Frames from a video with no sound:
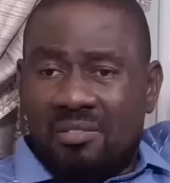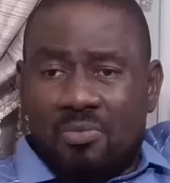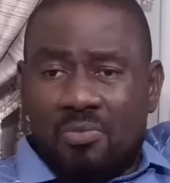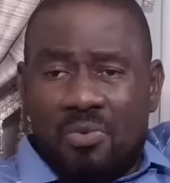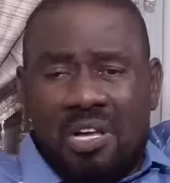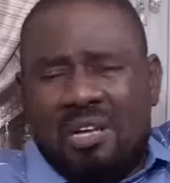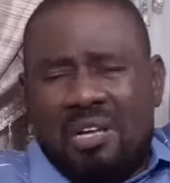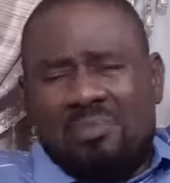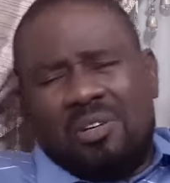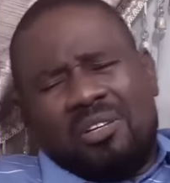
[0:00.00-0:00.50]

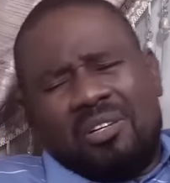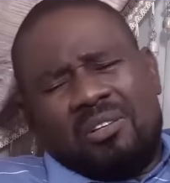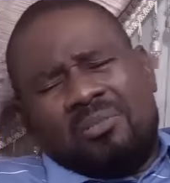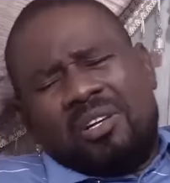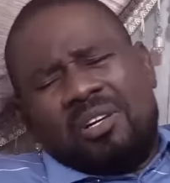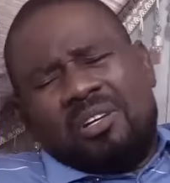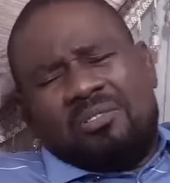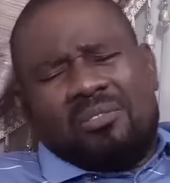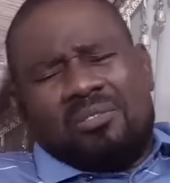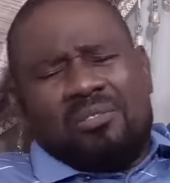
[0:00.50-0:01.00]
Well, by the
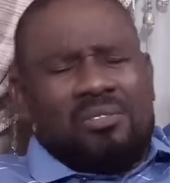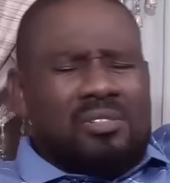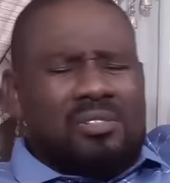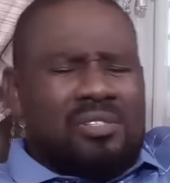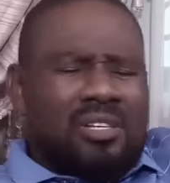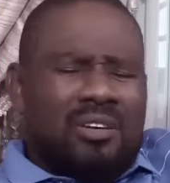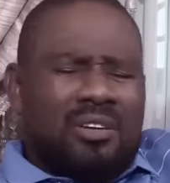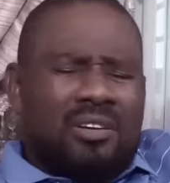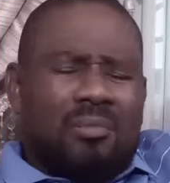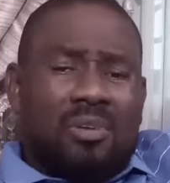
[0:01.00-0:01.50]
way, you
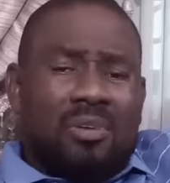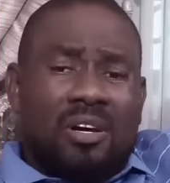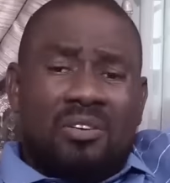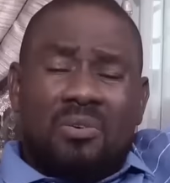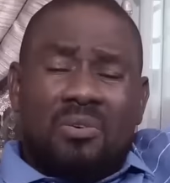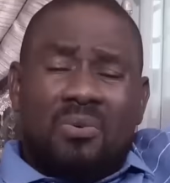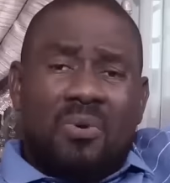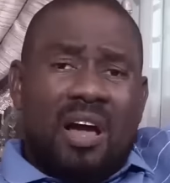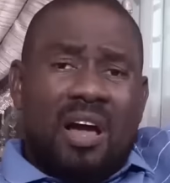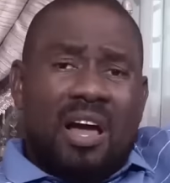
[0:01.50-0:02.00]
sound about
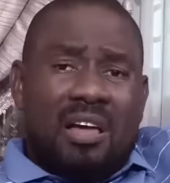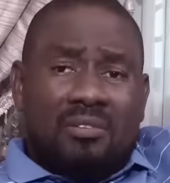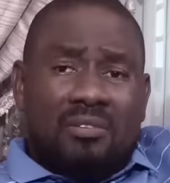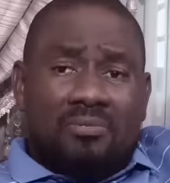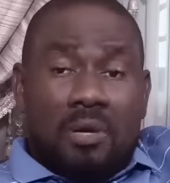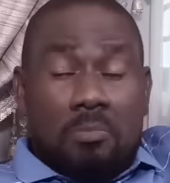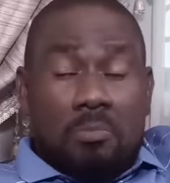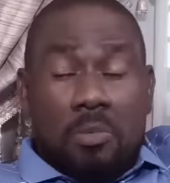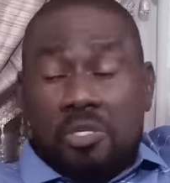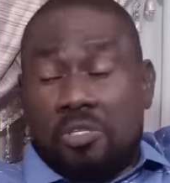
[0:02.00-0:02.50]
your
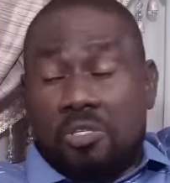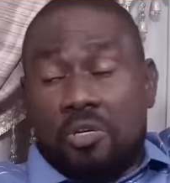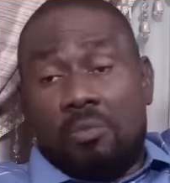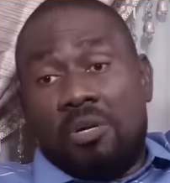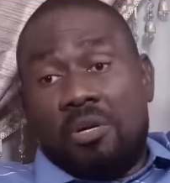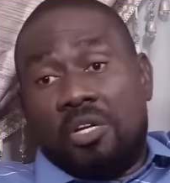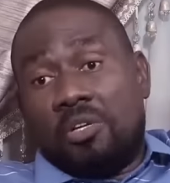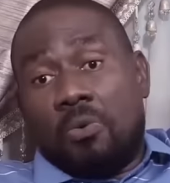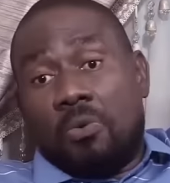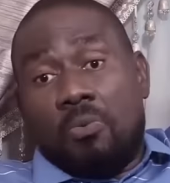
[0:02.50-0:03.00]
wife. I must
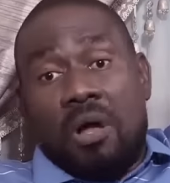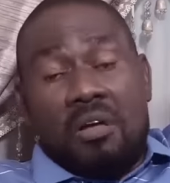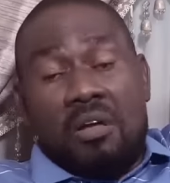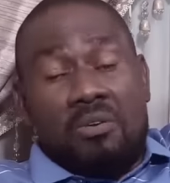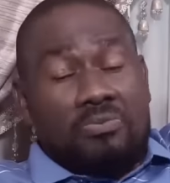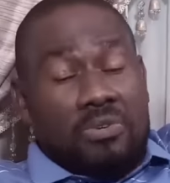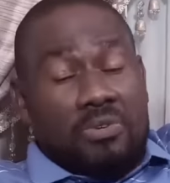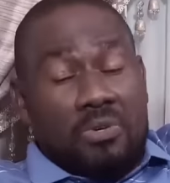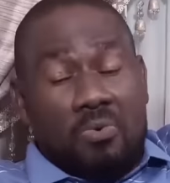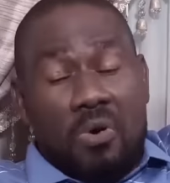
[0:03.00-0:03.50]
commend your
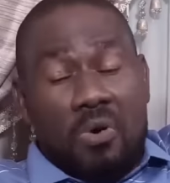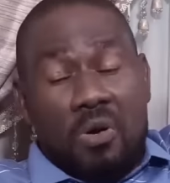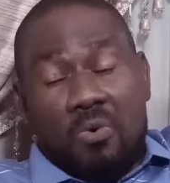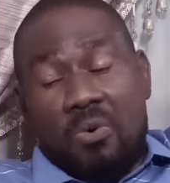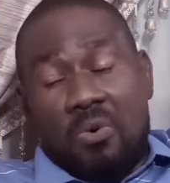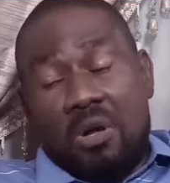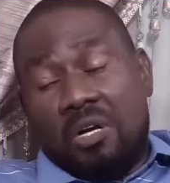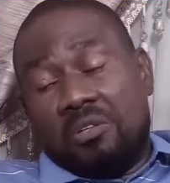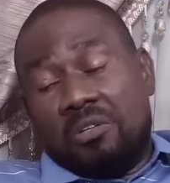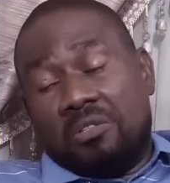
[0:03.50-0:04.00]
wife for a
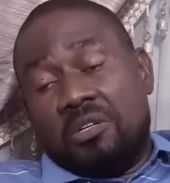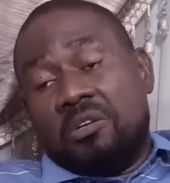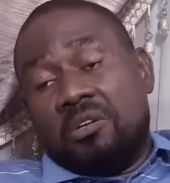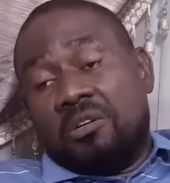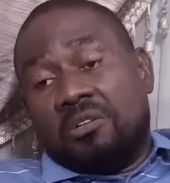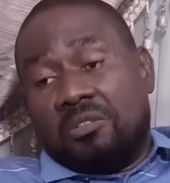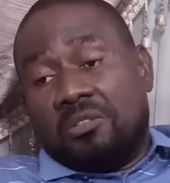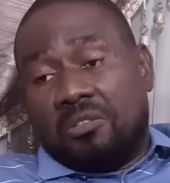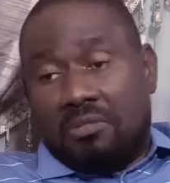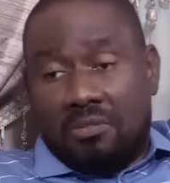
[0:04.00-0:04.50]
work well
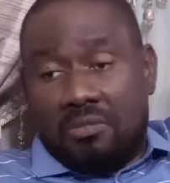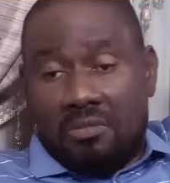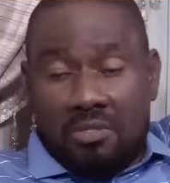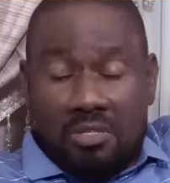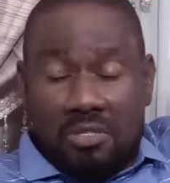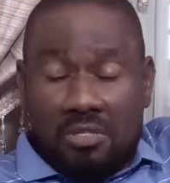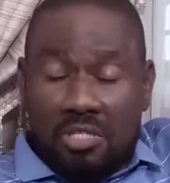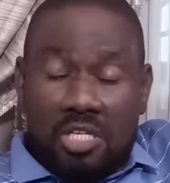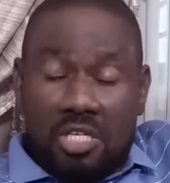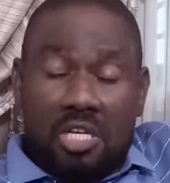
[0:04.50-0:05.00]
done.
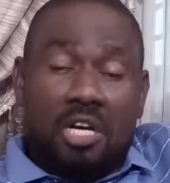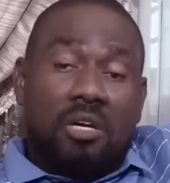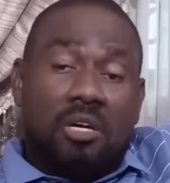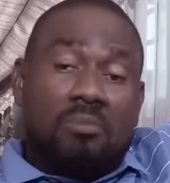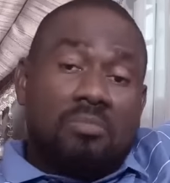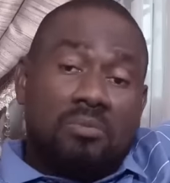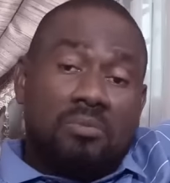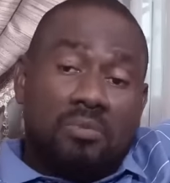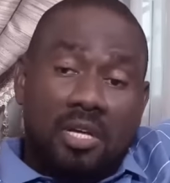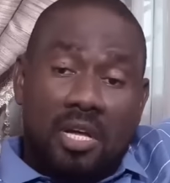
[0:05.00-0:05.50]
Good
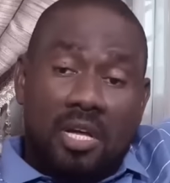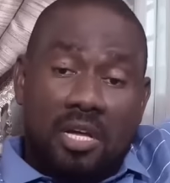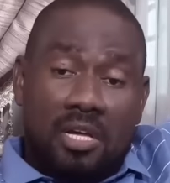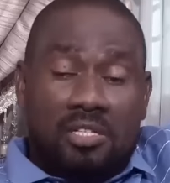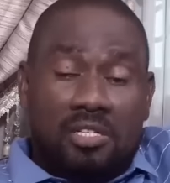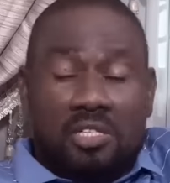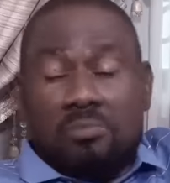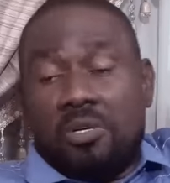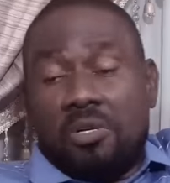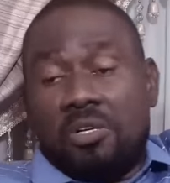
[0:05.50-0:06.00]
job.
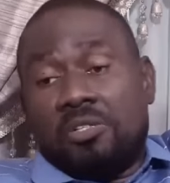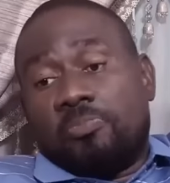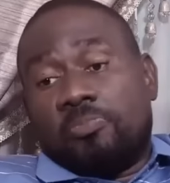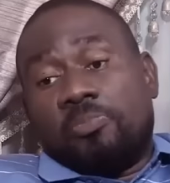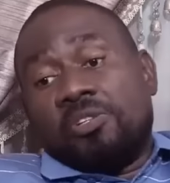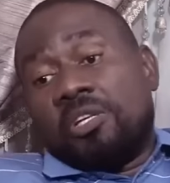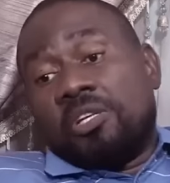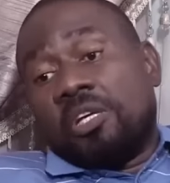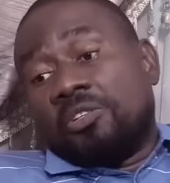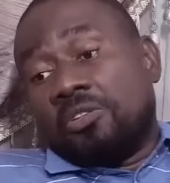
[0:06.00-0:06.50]
Yeah, she must
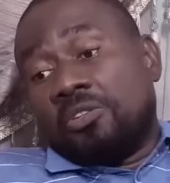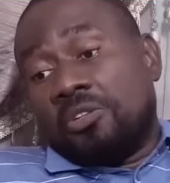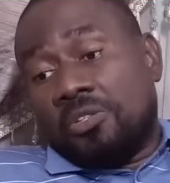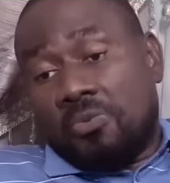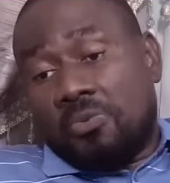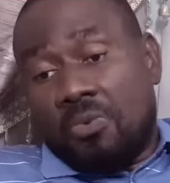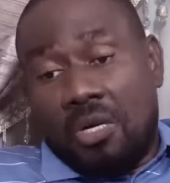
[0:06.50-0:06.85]
possess all those